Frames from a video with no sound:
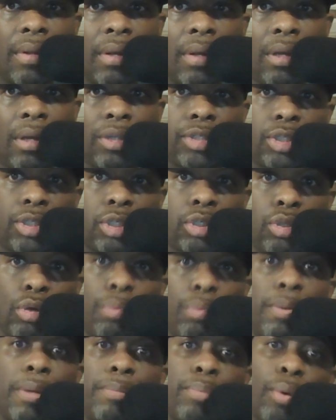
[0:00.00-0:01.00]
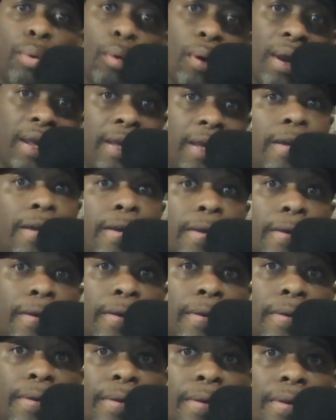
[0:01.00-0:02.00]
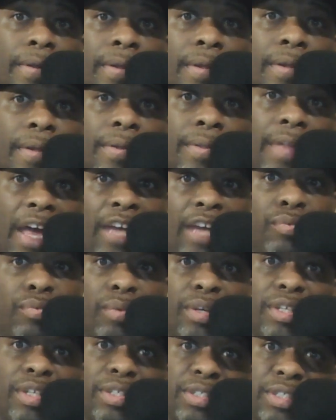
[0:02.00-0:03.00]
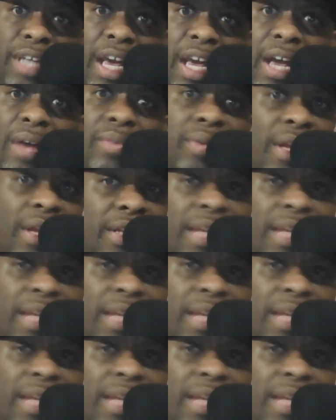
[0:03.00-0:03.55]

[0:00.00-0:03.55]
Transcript: A stupid prank. That's what it sounds like.